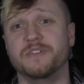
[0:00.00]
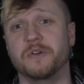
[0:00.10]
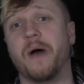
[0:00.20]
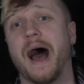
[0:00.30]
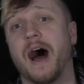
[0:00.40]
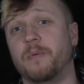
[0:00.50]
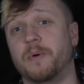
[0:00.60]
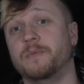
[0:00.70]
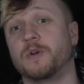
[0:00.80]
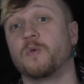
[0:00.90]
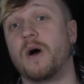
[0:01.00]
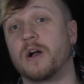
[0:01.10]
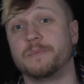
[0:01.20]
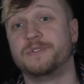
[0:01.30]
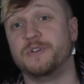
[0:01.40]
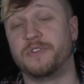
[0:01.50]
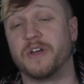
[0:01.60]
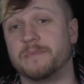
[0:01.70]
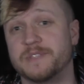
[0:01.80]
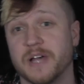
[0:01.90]
new album, You're Welcome, 2
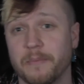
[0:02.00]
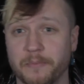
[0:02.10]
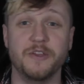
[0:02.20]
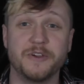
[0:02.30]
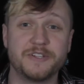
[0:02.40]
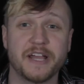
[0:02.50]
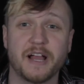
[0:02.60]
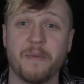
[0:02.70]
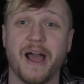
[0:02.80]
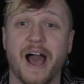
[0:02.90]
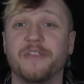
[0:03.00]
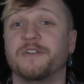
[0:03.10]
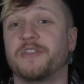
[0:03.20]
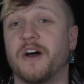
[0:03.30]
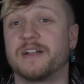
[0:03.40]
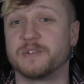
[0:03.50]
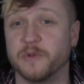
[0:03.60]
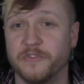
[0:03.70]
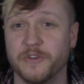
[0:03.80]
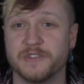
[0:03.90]
thumbs up. And you can check out my other thoughts and
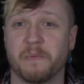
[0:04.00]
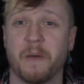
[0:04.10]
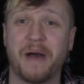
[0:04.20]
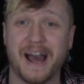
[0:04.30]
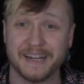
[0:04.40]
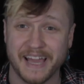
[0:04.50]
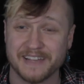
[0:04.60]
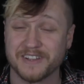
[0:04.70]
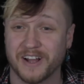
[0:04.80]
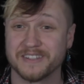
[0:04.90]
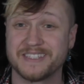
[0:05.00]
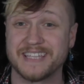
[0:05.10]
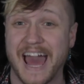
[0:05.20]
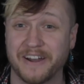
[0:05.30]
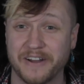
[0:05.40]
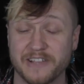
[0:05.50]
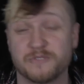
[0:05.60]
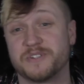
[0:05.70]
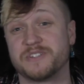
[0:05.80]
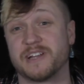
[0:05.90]
reviews on my podcast called
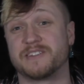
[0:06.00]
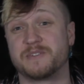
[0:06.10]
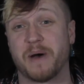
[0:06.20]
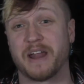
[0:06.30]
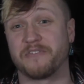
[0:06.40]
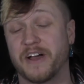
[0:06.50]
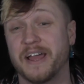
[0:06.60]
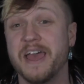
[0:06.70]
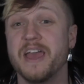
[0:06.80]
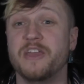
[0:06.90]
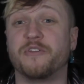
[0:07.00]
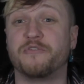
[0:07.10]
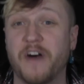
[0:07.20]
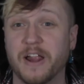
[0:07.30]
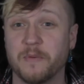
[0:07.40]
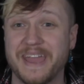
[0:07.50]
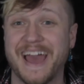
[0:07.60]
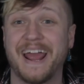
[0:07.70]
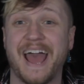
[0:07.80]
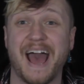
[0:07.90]
Saturdays, which is on Spotify. You can follow me
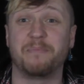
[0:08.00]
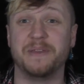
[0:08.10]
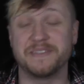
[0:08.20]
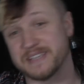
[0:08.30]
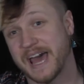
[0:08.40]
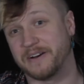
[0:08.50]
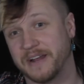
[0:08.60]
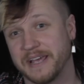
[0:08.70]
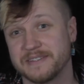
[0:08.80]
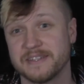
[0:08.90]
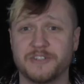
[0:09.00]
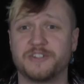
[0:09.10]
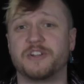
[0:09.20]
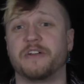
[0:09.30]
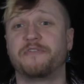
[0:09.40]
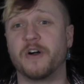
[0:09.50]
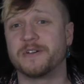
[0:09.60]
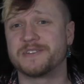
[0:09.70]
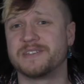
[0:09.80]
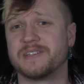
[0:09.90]
at Happy Saturdays. It's a show that
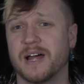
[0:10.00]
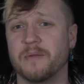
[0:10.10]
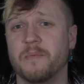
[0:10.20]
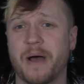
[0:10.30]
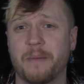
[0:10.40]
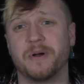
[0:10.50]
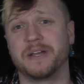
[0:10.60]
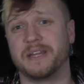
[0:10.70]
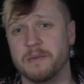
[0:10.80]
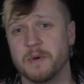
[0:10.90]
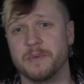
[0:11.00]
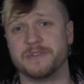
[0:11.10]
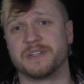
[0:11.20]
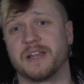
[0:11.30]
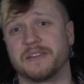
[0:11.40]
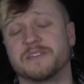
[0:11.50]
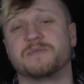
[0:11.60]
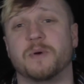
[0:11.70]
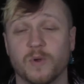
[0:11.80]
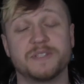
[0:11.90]
focuses on pop punk and emo music like
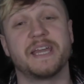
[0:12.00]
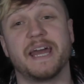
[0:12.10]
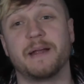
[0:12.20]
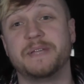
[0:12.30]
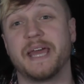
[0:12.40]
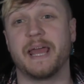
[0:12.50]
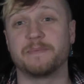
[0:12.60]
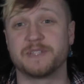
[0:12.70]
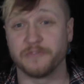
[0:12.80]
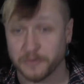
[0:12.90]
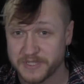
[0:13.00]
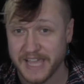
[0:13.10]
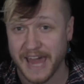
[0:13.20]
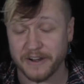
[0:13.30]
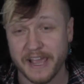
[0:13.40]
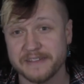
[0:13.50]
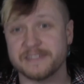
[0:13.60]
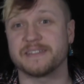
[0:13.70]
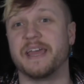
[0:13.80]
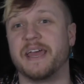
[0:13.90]
this one. Once again, I'm Dan Amsden from
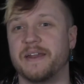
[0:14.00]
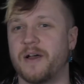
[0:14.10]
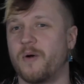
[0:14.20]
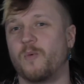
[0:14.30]
Saturdays, and